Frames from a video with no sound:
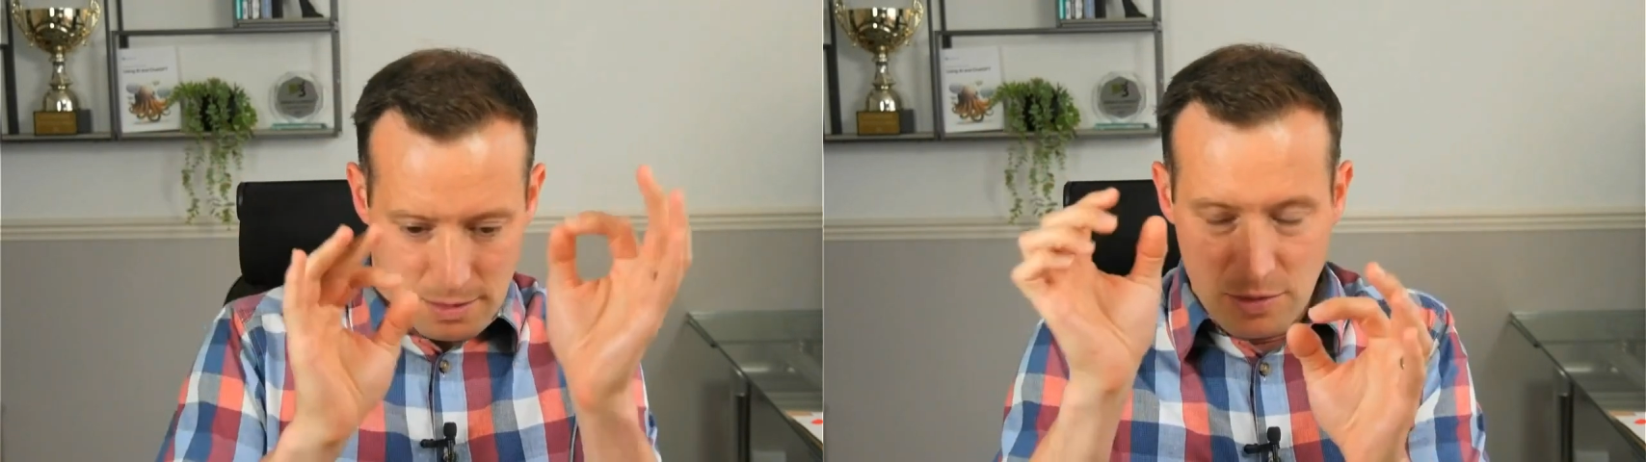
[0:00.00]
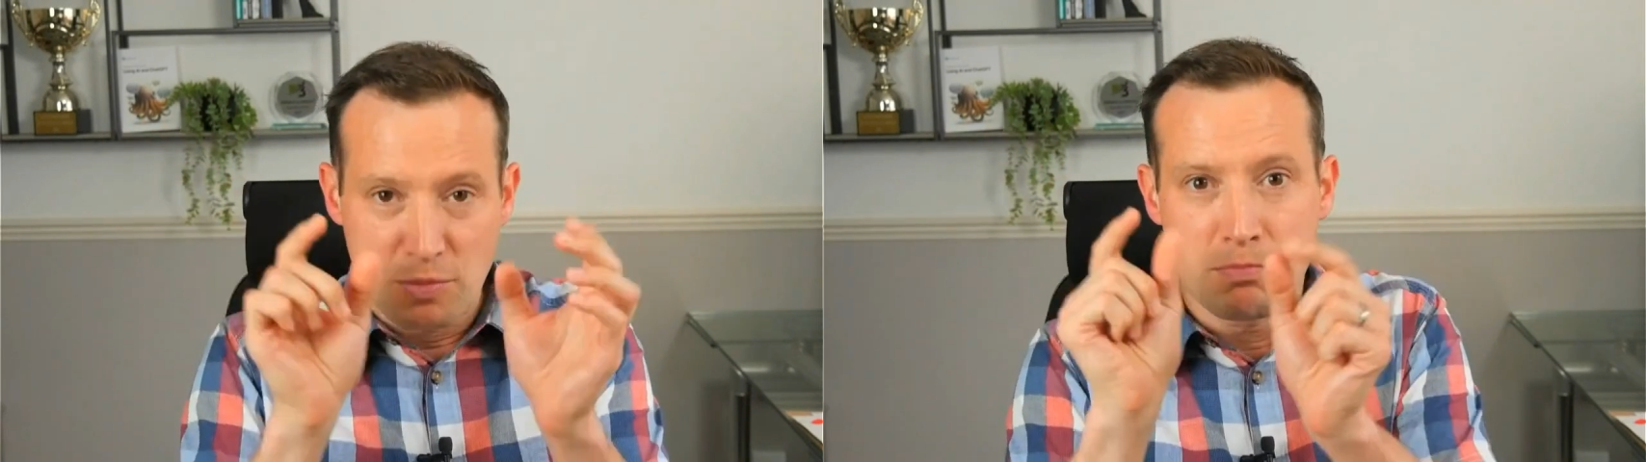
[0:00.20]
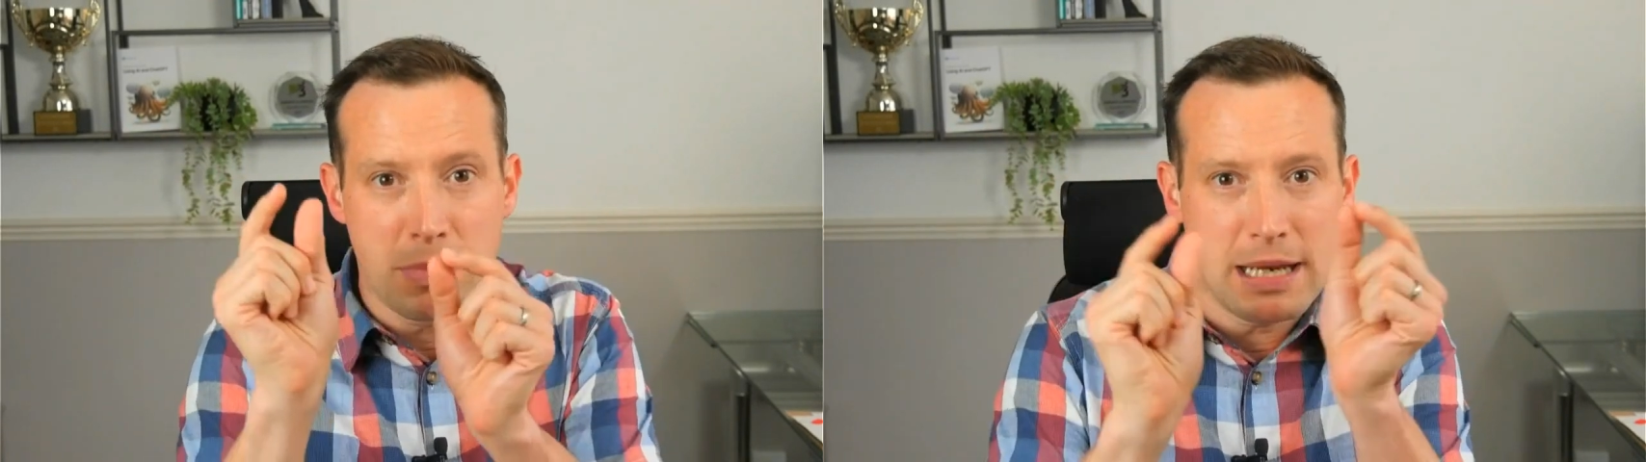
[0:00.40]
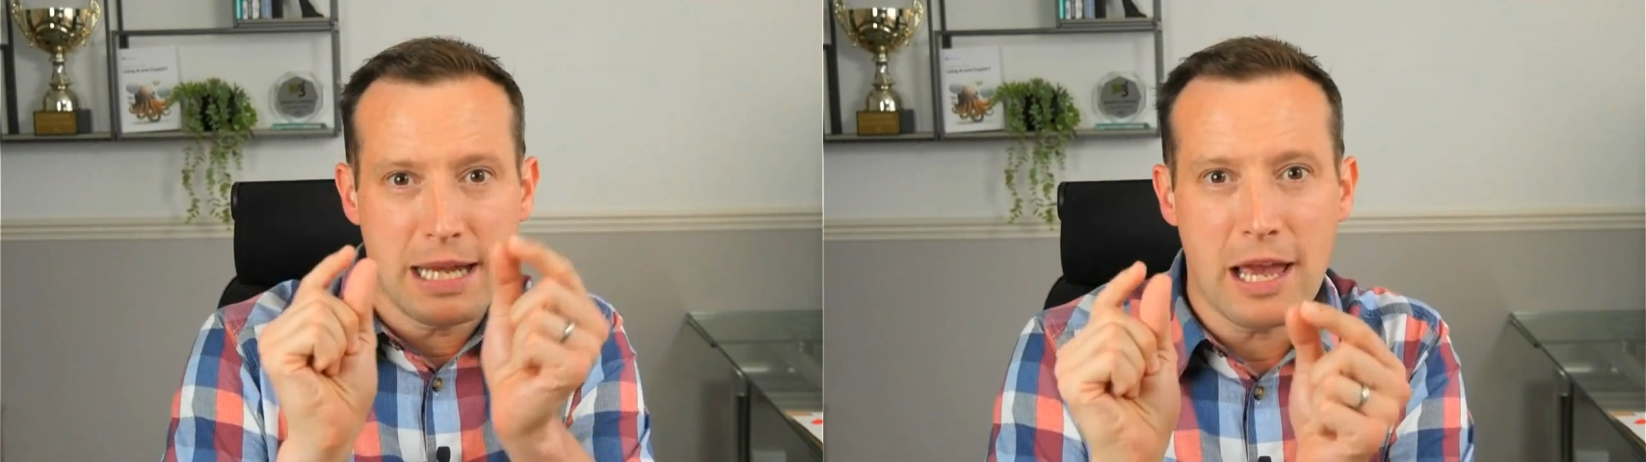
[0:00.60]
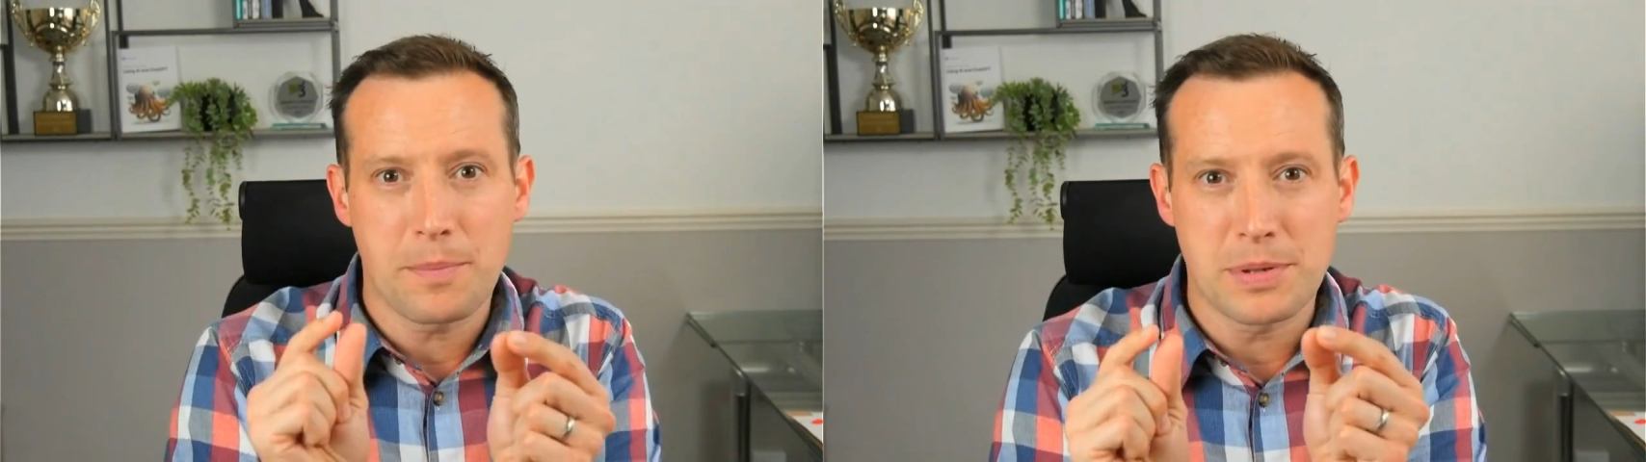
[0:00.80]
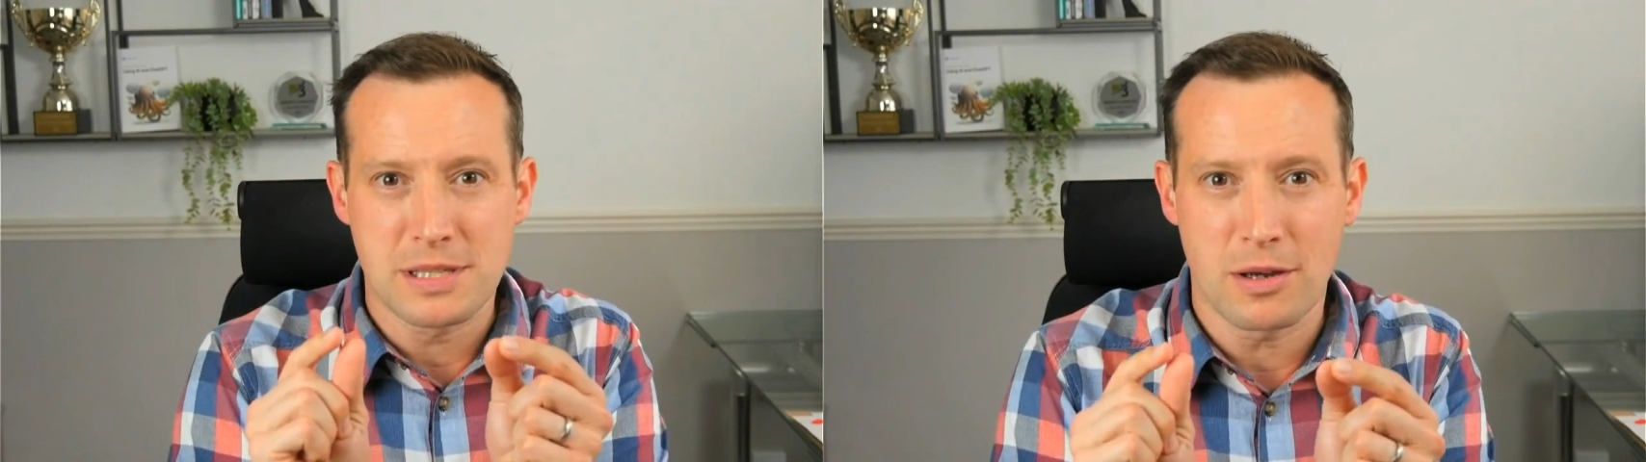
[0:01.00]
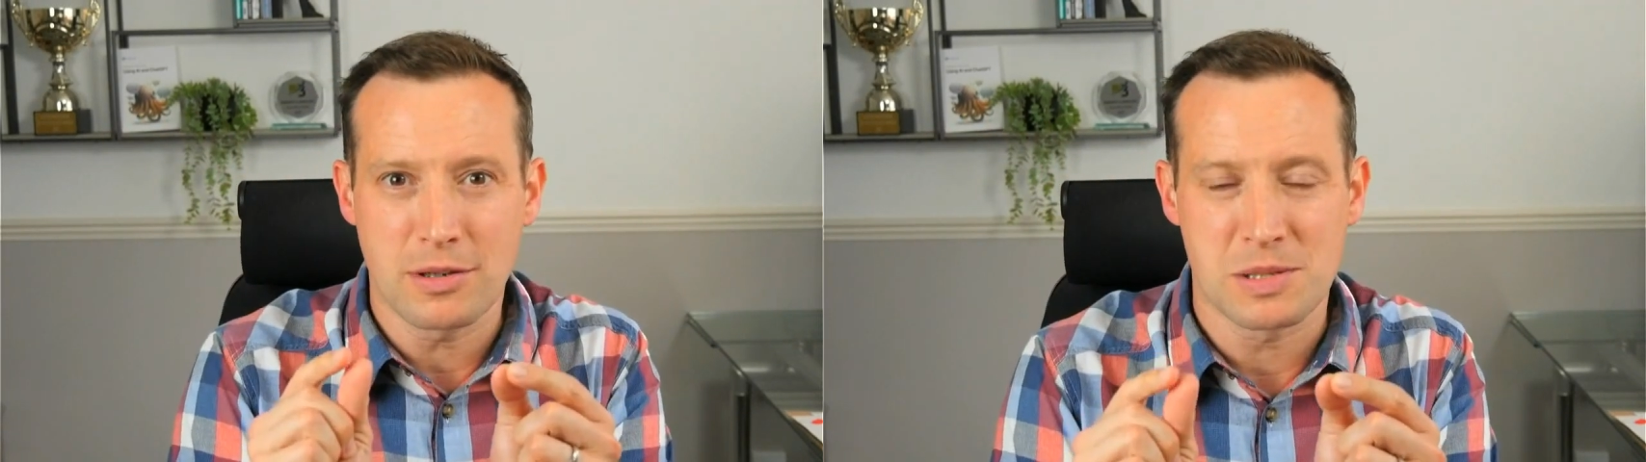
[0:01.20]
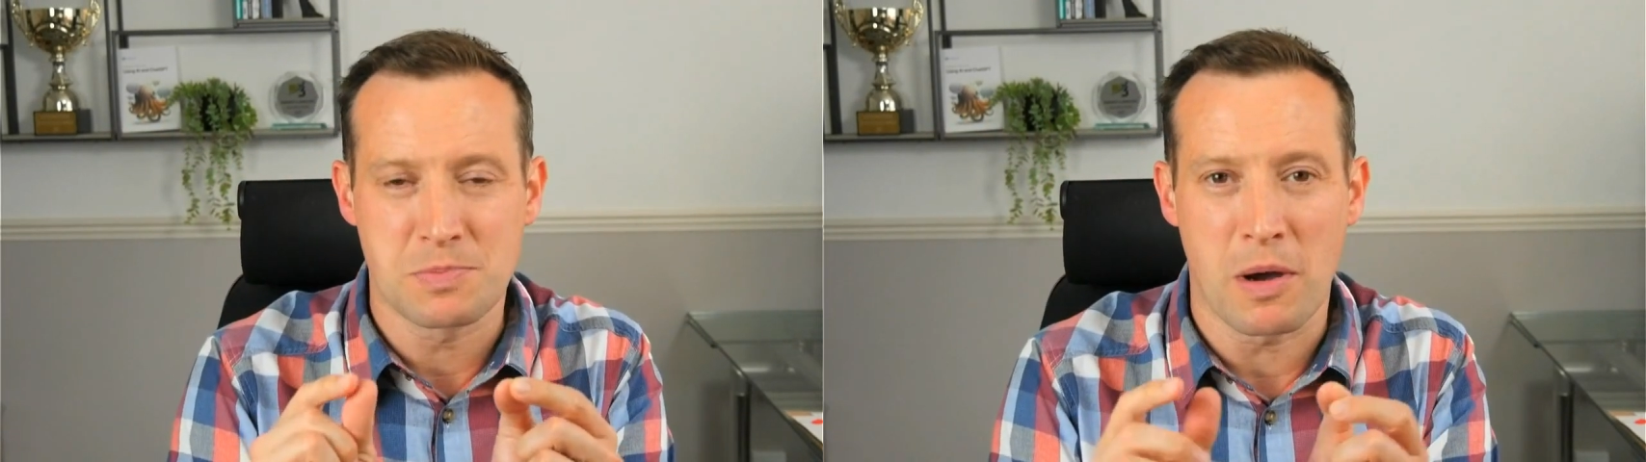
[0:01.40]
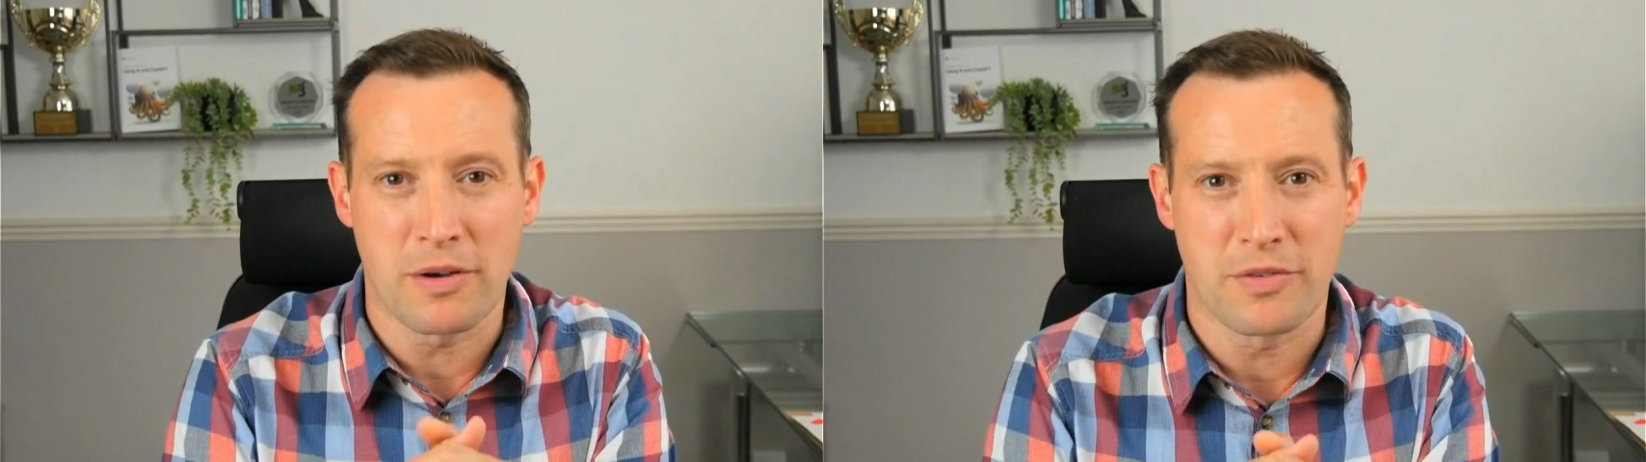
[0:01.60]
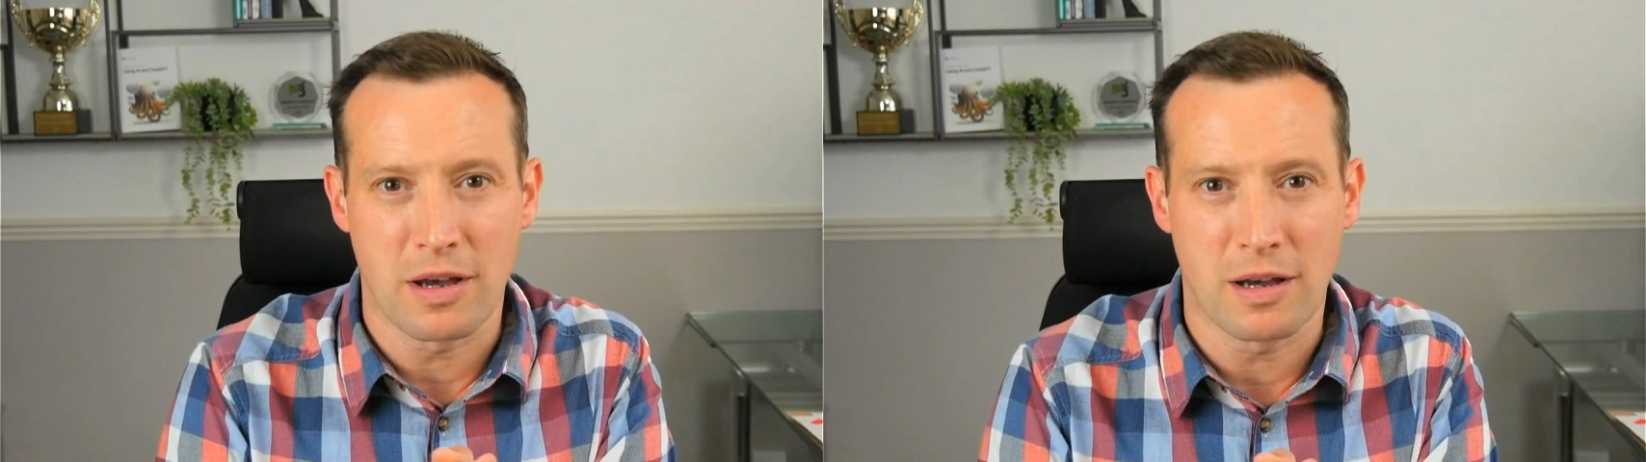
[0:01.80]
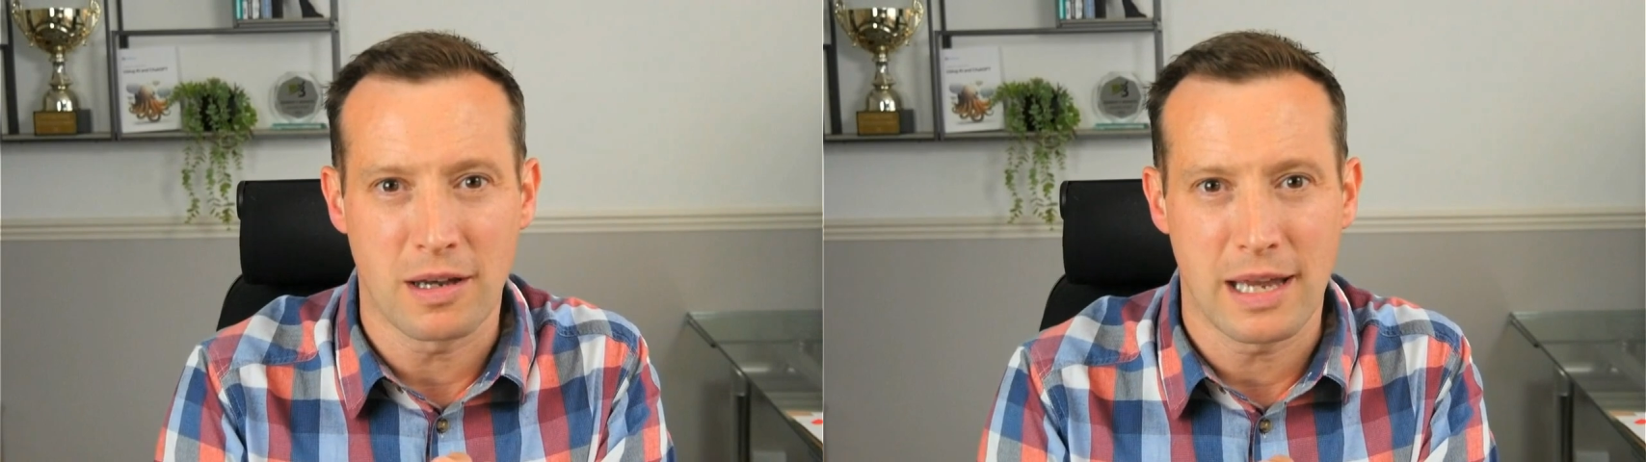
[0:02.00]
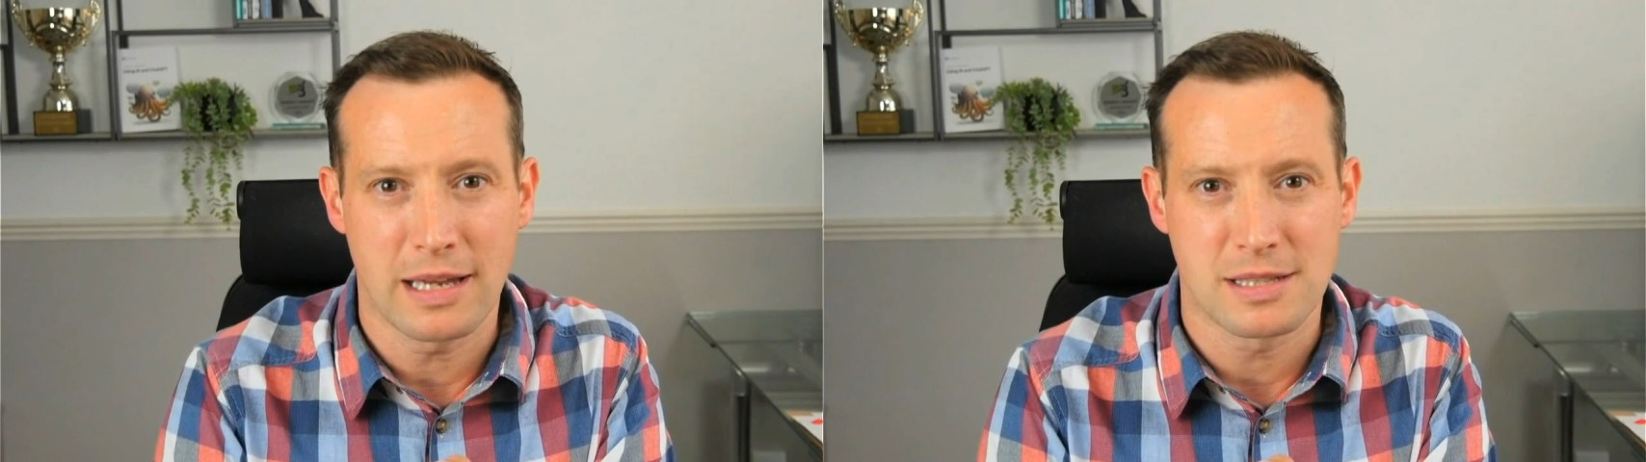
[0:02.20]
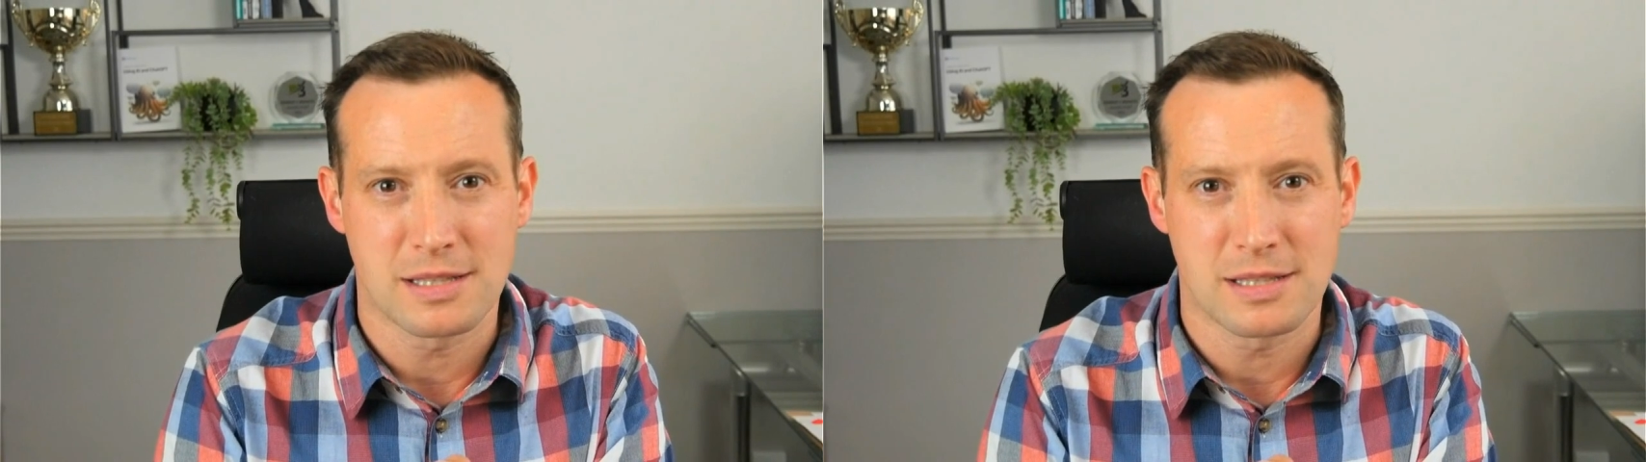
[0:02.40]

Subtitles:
mini episode as part of a hiatus